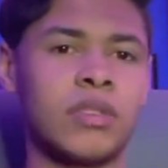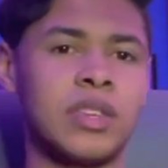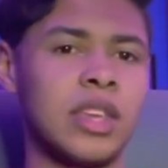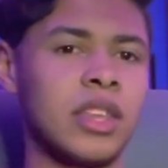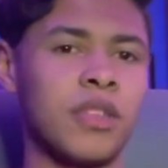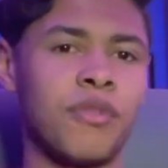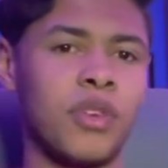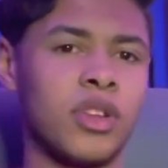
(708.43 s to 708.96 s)

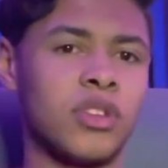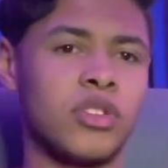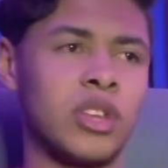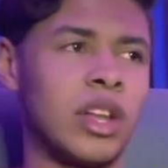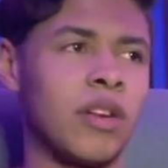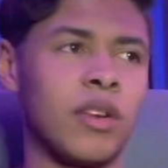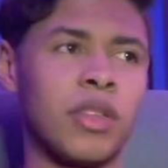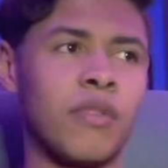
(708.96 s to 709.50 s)
seeing the footage and
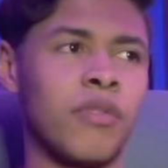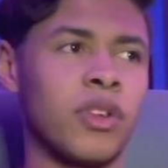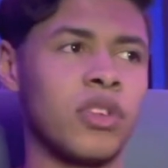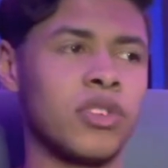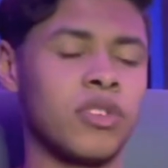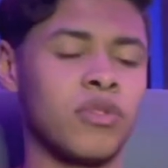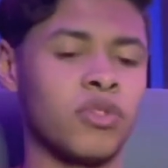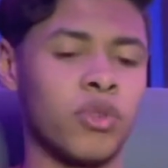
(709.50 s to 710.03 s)
hearing the
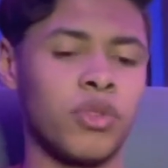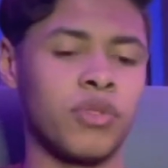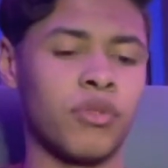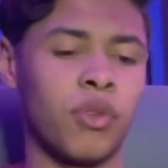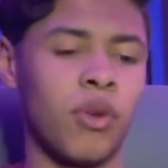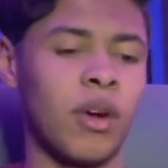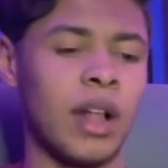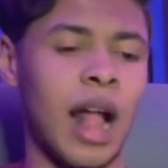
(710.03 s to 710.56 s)
footage of George
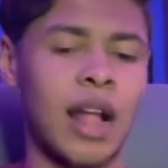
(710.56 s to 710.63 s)
Floyd.